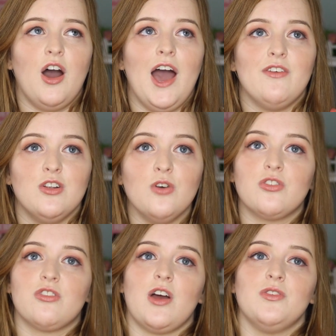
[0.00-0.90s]
I have a
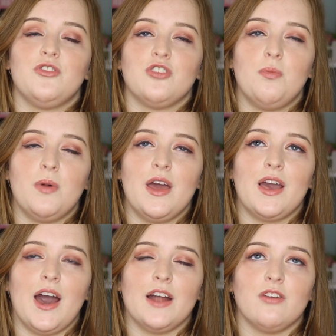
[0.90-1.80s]
lot to say on this
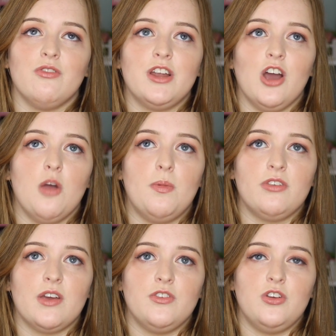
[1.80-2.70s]
topic, and I really hope
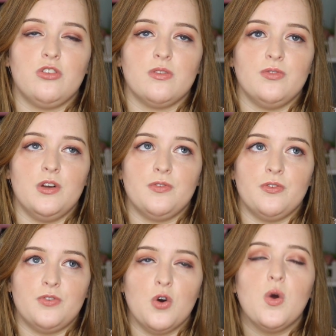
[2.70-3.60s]
it's given you some food for
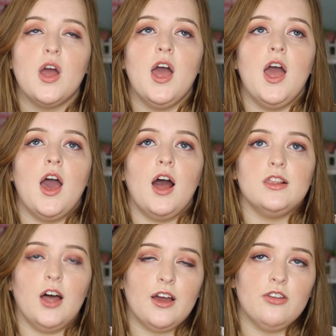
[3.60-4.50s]
thought.
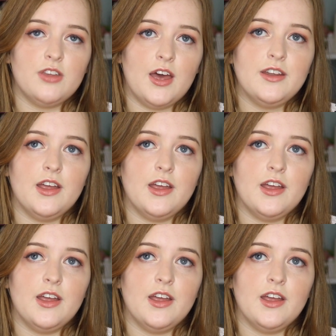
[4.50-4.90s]
Like I said,